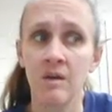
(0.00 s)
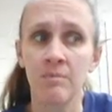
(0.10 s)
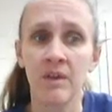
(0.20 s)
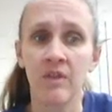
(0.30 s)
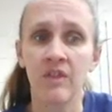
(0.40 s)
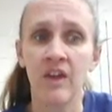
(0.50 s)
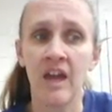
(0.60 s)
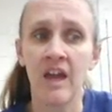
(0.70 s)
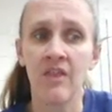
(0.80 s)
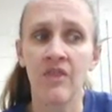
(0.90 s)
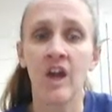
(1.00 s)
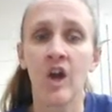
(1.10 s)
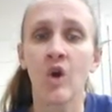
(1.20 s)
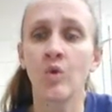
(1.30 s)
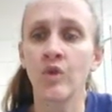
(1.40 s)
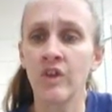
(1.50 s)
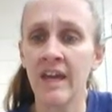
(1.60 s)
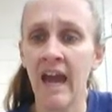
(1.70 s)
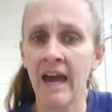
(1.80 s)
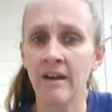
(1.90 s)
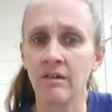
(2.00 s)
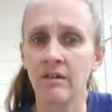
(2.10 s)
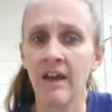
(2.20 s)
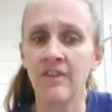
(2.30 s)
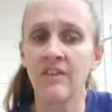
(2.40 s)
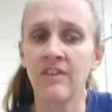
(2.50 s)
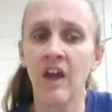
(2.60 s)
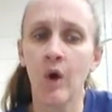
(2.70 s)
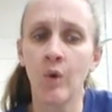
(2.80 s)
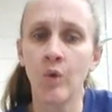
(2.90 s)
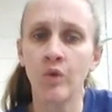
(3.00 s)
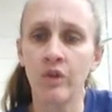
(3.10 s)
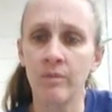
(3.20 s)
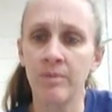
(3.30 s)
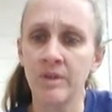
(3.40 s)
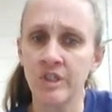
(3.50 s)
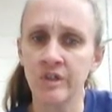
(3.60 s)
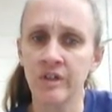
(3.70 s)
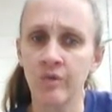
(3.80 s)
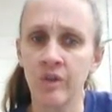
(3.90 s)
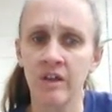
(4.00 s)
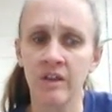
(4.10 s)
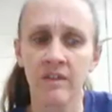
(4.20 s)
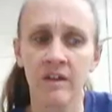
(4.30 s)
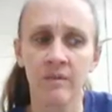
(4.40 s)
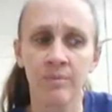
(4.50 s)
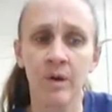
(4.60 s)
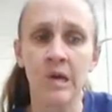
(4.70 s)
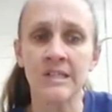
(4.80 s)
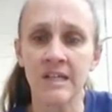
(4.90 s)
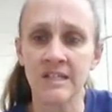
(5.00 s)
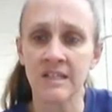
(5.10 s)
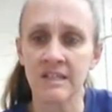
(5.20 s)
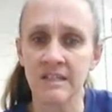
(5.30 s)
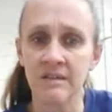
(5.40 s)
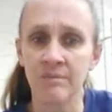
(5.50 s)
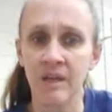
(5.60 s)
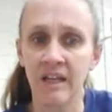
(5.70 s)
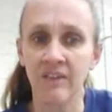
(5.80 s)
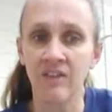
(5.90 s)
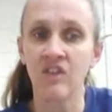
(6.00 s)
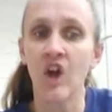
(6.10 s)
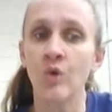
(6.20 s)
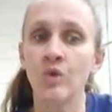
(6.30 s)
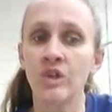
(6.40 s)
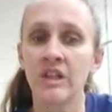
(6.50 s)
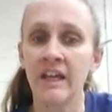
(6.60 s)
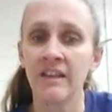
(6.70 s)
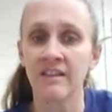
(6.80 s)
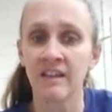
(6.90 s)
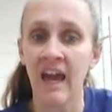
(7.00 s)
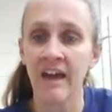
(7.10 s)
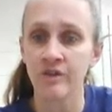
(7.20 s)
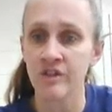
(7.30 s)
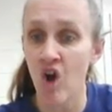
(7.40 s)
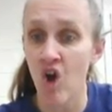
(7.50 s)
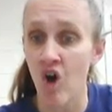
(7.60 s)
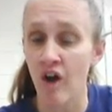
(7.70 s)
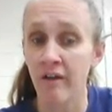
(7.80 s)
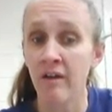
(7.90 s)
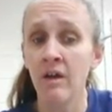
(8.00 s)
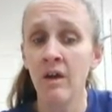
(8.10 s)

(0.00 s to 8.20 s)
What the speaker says: but then they own the cattle, and then they own the butchery that processes the meat, and then they own the land that the cattle's on.